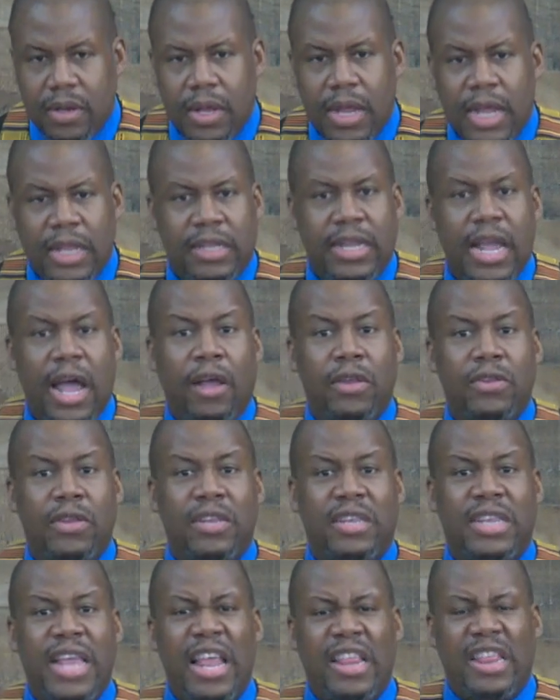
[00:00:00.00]
It tells
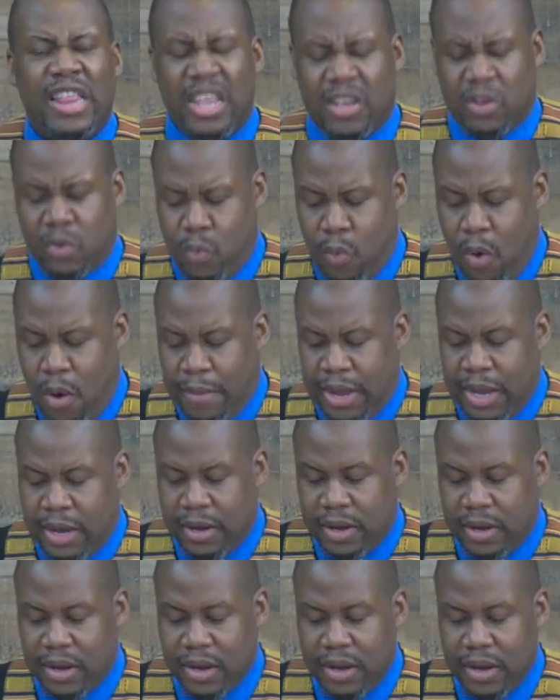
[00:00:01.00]
us that this woman
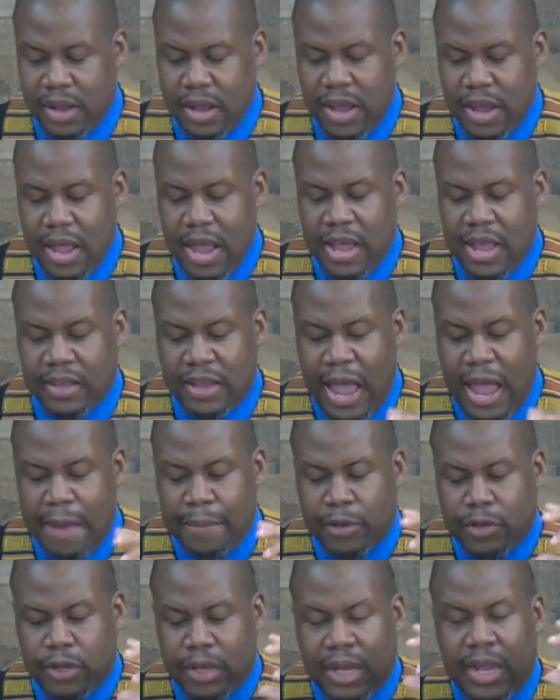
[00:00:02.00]
is
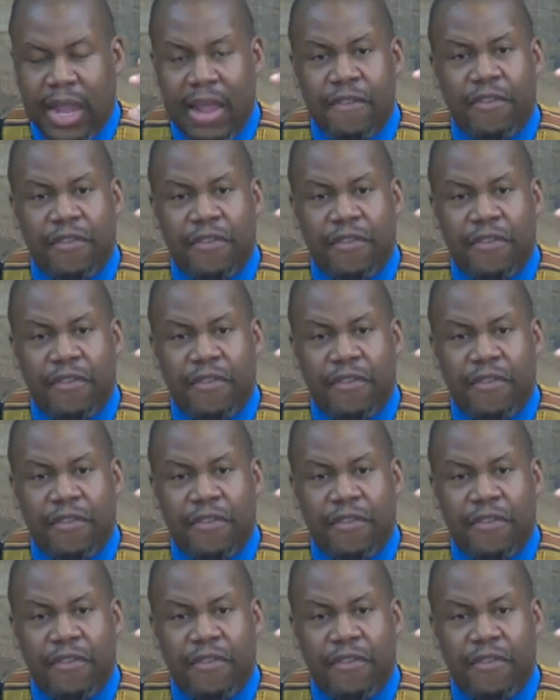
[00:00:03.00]
able to give